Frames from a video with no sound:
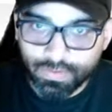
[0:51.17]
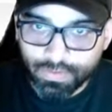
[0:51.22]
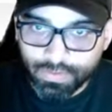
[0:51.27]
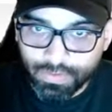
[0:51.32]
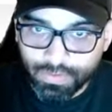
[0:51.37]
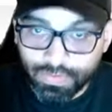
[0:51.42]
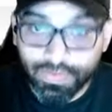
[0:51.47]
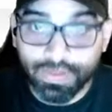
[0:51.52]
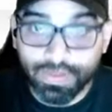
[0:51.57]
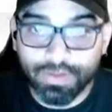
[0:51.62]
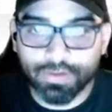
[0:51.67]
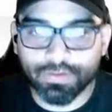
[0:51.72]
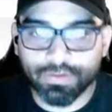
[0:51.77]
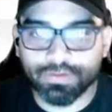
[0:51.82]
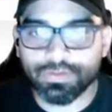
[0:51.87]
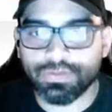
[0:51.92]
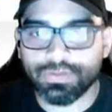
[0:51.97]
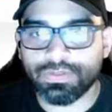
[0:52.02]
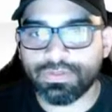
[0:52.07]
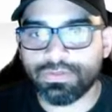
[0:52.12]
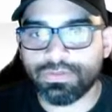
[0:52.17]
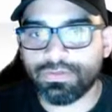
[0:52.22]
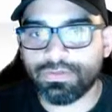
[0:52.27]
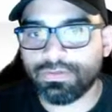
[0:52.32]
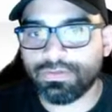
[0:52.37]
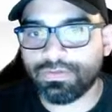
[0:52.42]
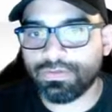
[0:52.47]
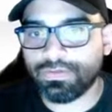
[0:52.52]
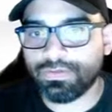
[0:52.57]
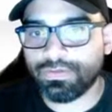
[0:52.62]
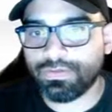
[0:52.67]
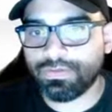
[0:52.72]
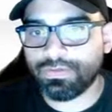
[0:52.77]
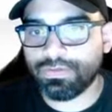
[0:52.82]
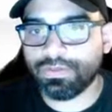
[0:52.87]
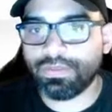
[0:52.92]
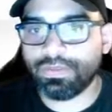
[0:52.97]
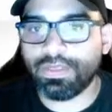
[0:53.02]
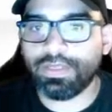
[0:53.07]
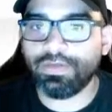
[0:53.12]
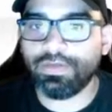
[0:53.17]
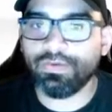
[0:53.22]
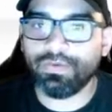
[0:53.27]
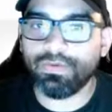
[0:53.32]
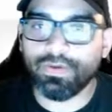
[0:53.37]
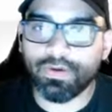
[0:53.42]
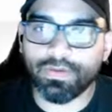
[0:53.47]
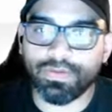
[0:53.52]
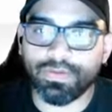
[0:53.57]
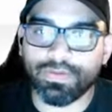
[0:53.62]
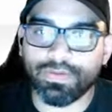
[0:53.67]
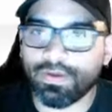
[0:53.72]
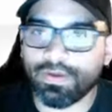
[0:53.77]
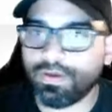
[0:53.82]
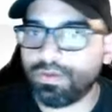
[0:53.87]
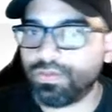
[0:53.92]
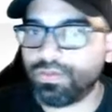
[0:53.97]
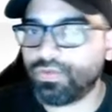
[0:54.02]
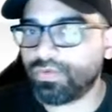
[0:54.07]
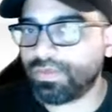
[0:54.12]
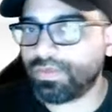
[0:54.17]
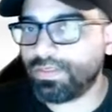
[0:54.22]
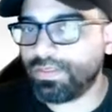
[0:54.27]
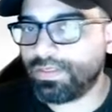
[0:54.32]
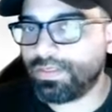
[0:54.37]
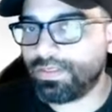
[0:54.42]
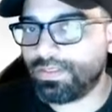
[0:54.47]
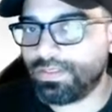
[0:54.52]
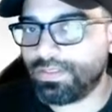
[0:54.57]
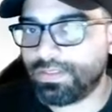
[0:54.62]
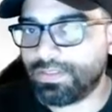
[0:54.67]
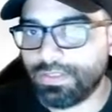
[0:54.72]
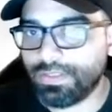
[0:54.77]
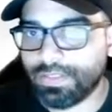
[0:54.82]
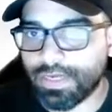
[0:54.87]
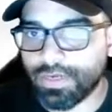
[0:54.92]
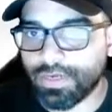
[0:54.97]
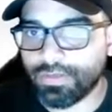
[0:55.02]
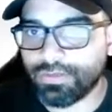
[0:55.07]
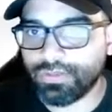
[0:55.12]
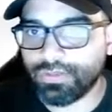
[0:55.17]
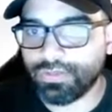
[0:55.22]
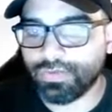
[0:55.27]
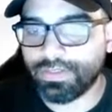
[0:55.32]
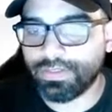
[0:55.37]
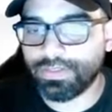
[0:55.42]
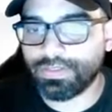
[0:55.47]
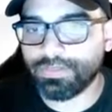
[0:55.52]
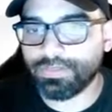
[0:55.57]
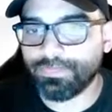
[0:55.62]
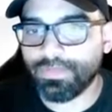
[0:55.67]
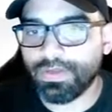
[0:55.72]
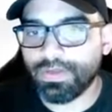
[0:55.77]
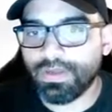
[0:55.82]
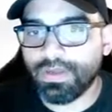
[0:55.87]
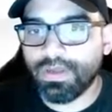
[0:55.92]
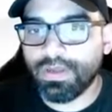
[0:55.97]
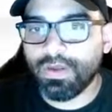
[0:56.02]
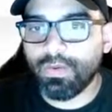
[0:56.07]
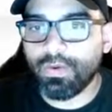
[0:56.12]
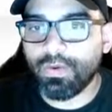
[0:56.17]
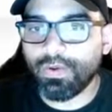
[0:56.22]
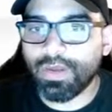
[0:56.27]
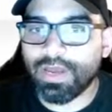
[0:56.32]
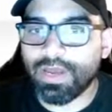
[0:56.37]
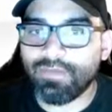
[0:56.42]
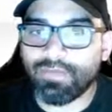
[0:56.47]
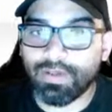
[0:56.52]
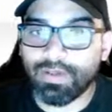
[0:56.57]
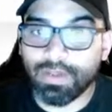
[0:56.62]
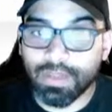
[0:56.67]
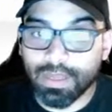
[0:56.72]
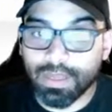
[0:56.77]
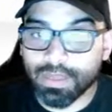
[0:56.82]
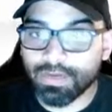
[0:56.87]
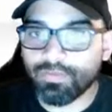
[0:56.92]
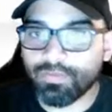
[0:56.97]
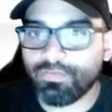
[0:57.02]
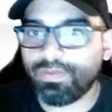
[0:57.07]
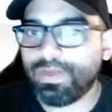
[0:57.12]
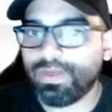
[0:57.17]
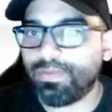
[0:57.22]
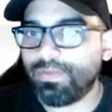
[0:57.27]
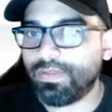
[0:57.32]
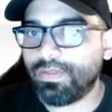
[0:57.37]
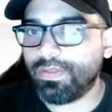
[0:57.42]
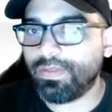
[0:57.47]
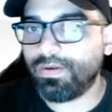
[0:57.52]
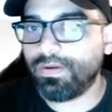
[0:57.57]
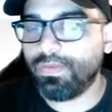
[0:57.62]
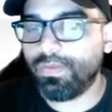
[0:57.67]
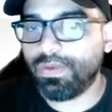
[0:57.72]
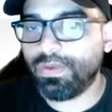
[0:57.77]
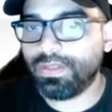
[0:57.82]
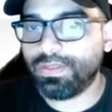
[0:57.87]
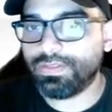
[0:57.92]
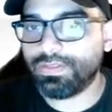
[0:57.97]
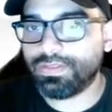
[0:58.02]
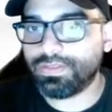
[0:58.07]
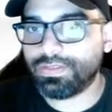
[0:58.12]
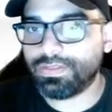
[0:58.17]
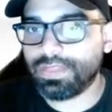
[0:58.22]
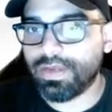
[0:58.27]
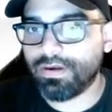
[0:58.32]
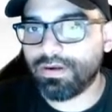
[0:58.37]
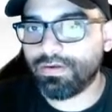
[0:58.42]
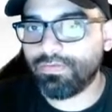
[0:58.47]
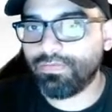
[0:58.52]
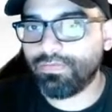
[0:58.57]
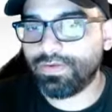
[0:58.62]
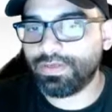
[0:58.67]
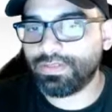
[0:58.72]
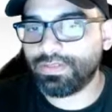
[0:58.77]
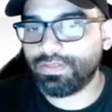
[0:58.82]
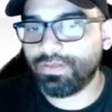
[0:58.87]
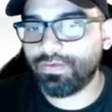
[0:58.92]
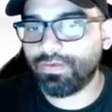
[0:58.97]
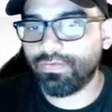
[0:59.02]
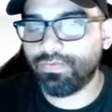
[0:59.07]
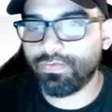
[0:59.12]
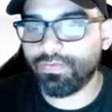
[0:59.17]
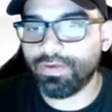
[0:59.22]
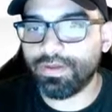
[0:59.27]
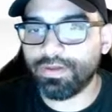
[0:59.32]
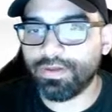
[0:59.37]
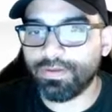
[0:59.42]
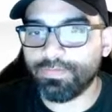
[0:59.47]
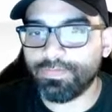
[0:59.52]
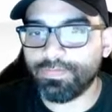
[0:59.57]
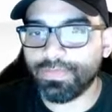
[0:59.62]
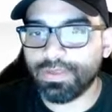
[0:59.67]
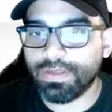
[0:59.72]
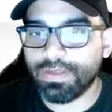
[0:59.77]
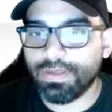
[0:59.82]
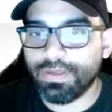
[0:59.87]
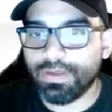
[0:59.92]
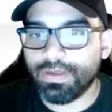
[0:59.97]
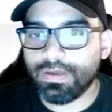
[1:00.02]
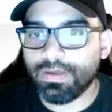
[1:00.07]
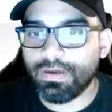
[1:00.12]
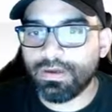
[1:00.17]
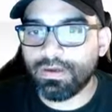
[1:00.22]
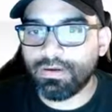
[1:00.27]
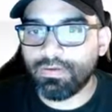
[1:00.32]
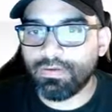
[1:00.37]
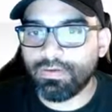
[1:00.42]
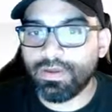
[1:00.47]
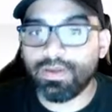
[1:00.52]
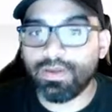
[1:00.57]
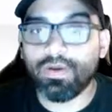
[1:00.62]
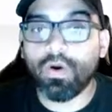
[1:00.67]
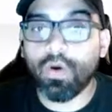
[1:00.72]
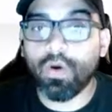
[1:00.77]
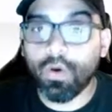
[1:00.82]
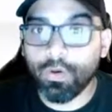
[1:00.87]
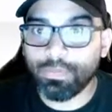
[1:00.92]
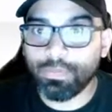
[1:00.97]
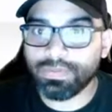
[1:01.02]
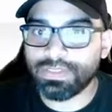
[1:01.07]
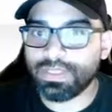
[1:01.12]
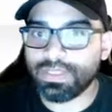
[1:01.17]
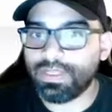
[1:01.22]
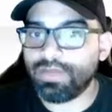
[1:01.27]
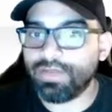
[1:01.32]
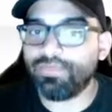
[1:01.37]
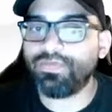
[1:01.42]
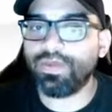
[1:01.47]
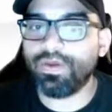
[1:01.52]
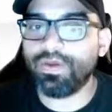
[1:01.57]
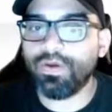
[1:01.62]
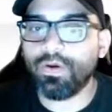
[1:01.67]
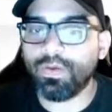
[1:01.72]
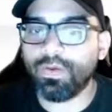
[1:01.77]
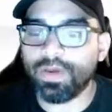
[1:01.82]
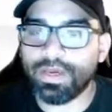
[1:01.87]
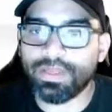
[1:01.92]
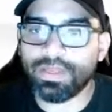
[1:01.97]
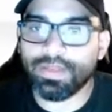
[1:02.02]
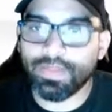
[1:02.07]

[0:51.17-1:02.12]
thinkers should let you know that the country is in dire straits, where you have a lot of people that are willing to sacrifice their freedom in hopes that if they go ahead and